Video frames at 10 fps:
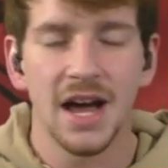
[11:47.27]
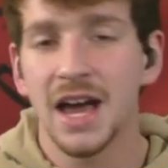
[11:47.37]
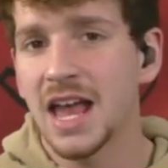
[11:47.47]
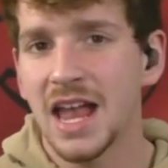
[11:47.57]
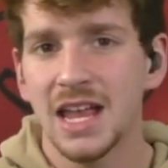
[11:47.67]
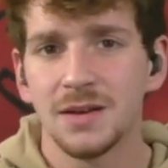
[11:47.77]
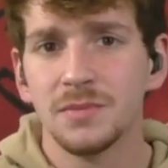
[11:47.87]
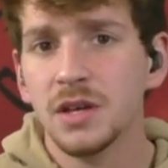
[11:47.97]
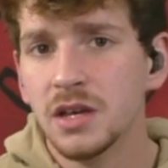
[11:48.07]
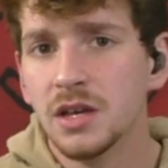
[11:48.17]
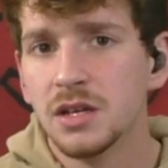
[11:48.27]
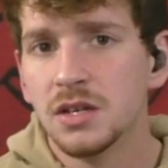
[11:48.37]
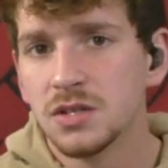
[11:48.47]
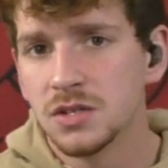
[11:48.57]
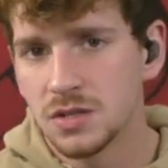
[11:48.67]
I'm
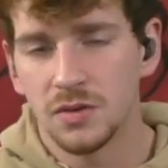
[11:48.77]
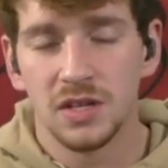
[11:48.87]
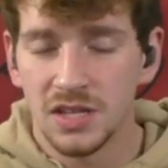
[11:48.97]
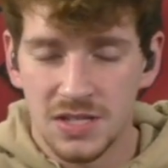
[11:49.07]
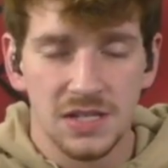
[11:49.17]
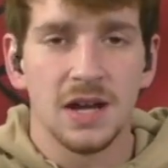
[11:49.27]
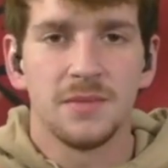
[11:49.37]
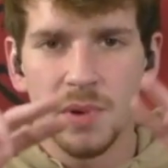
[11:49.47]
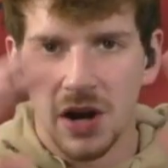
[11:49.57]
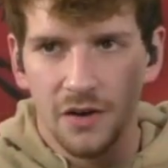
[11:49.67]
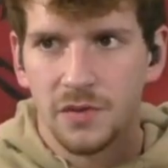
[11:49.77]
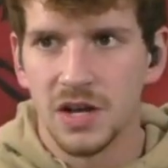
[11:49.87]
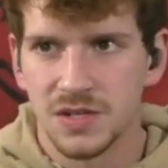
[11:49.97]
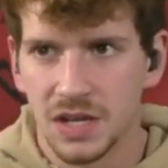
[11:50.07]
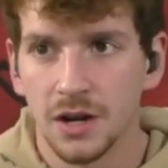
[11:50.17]

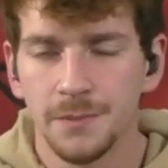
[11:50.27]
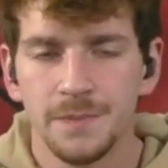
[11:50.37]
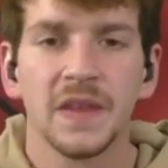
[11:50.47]
paraphrasing here.